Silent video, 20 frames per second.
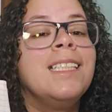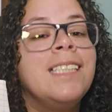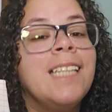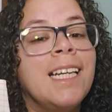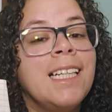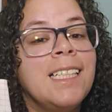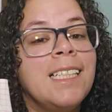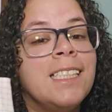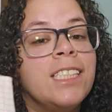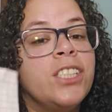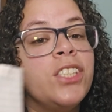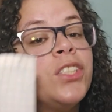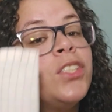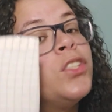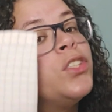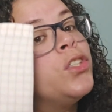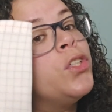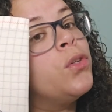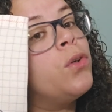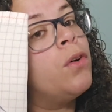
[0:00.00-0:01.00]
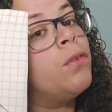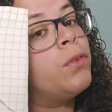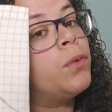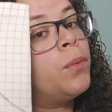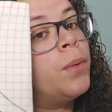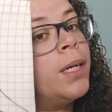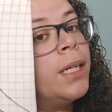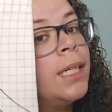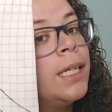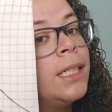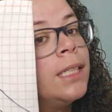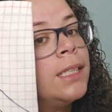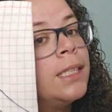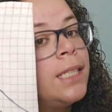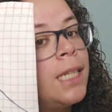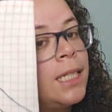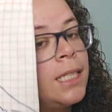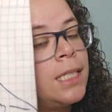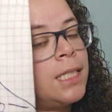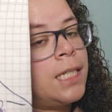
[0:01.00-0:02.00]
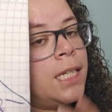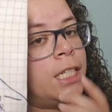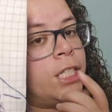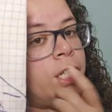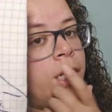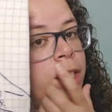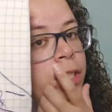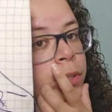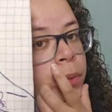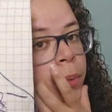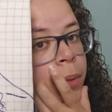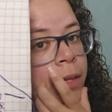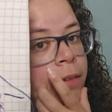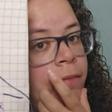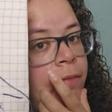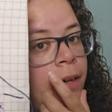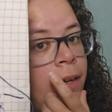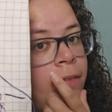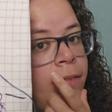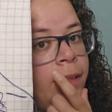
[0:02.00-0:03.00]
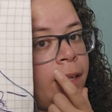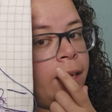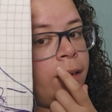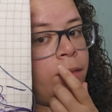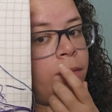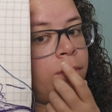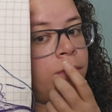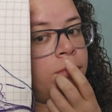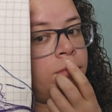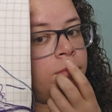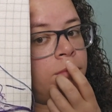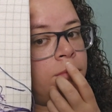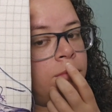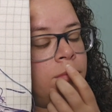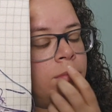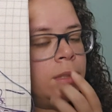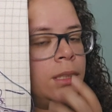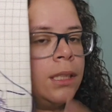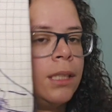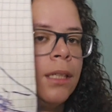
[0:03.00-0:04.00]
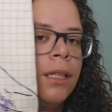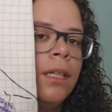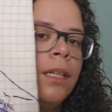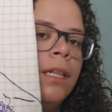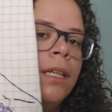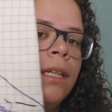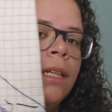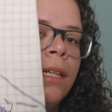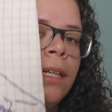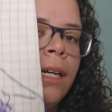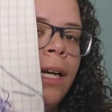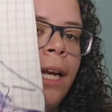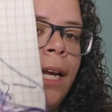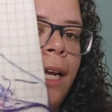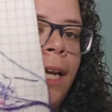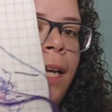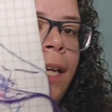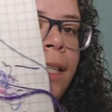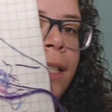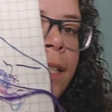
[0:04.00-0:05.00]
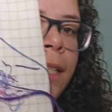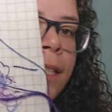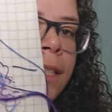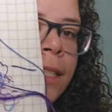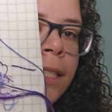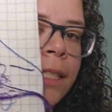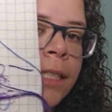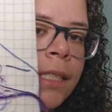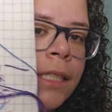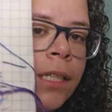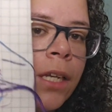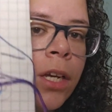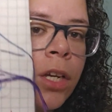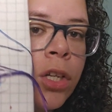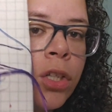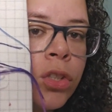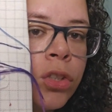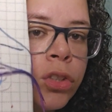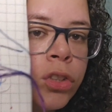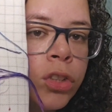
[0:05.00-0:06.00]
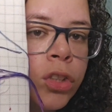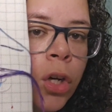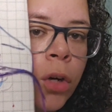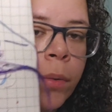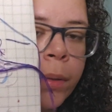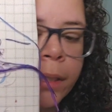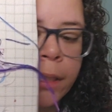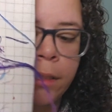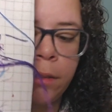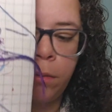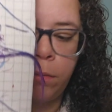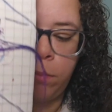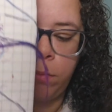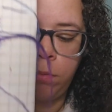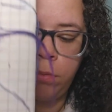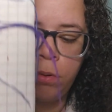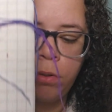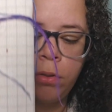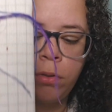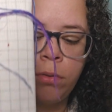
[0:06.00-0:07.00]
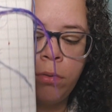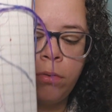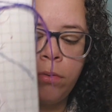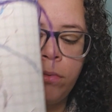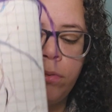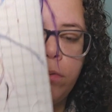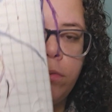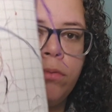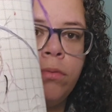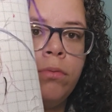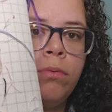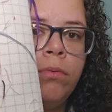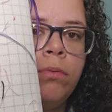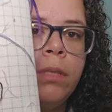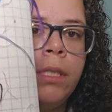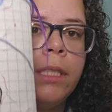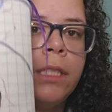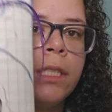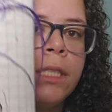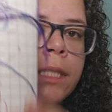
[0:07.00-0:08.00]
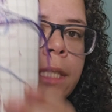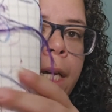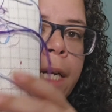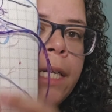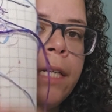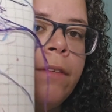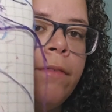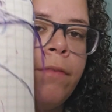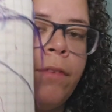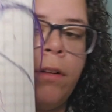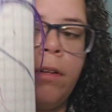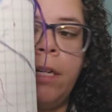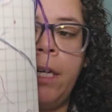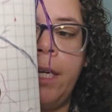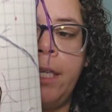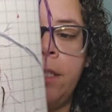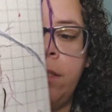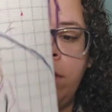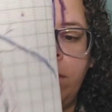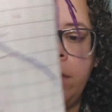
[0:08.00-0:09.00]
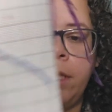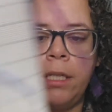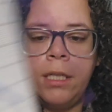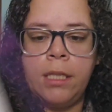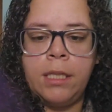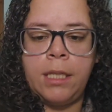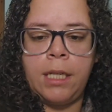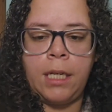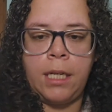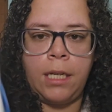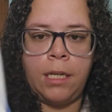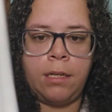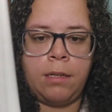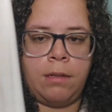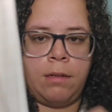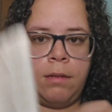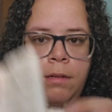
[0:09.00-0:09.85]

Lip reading: it's 2/1 10 stitch on 25 count. And it's so easy. Woo! It decided to fall, guys. Hold on a second.